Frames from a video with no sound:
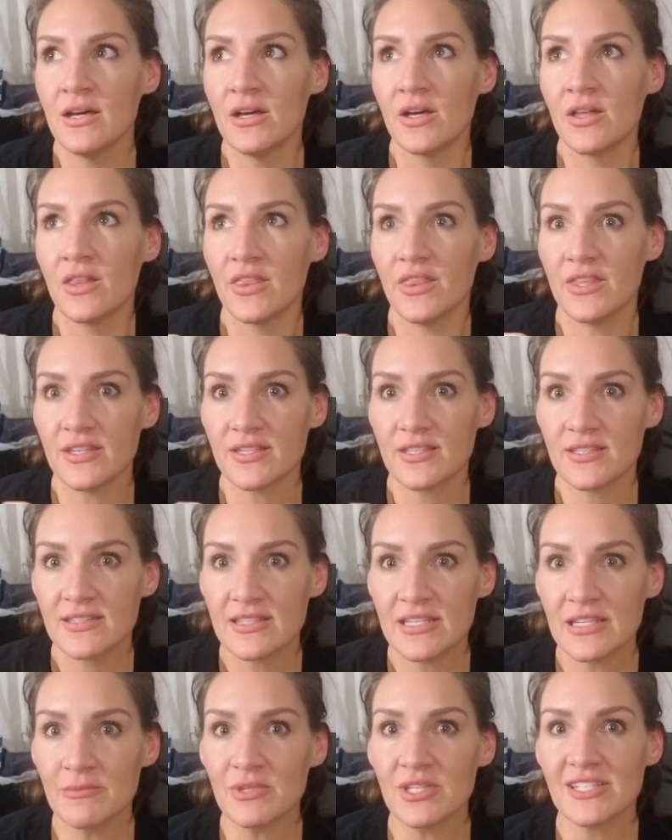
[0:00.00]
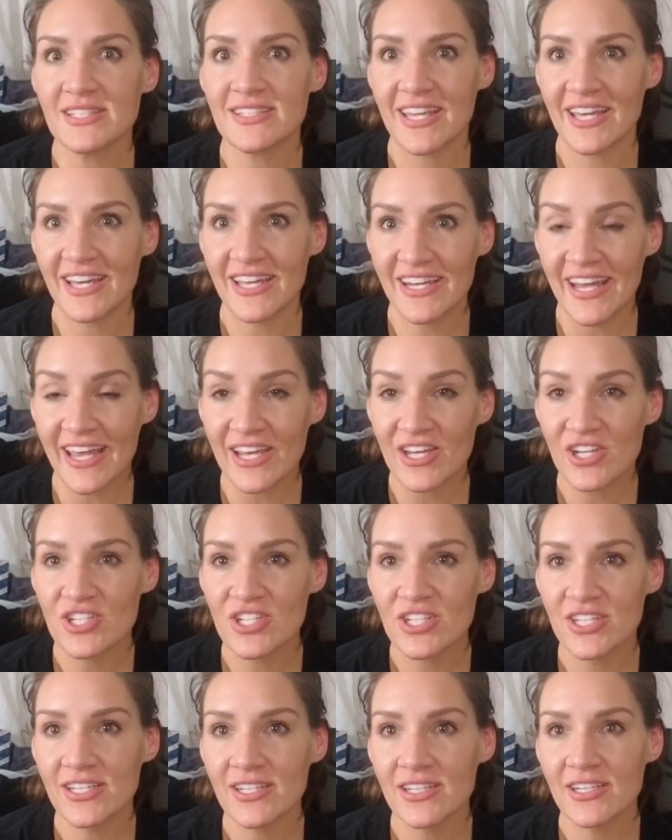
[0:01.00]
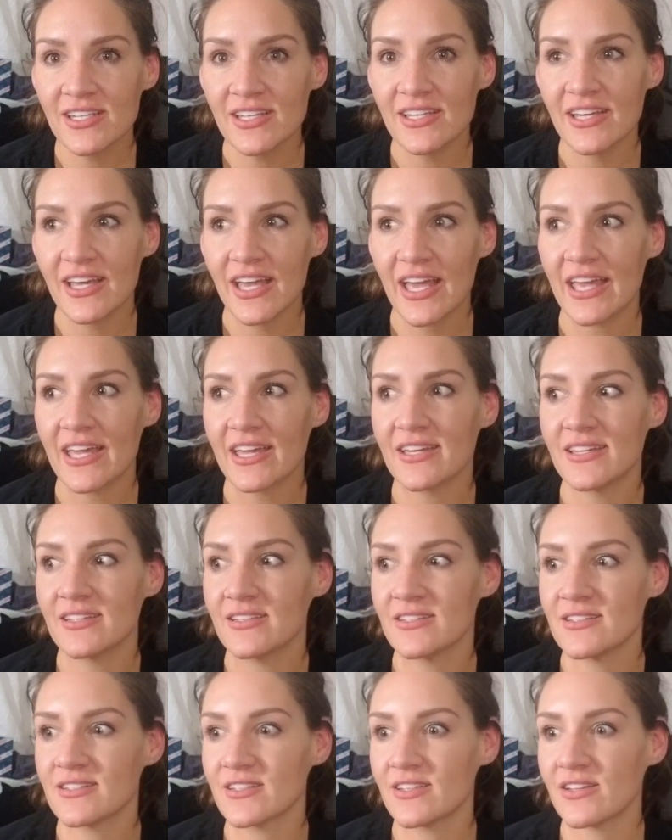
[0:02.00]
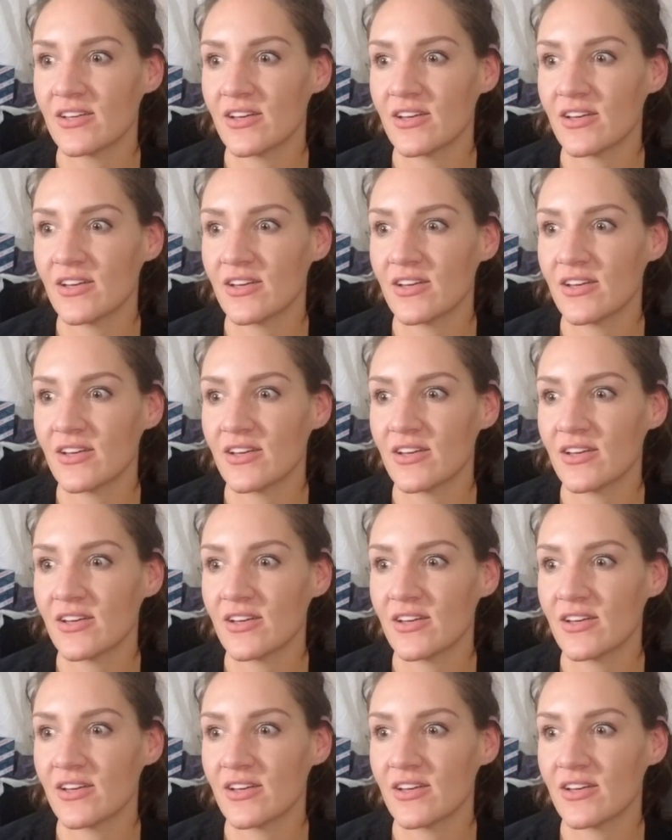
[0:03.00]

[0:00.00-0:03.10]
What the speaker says: the seamless connection and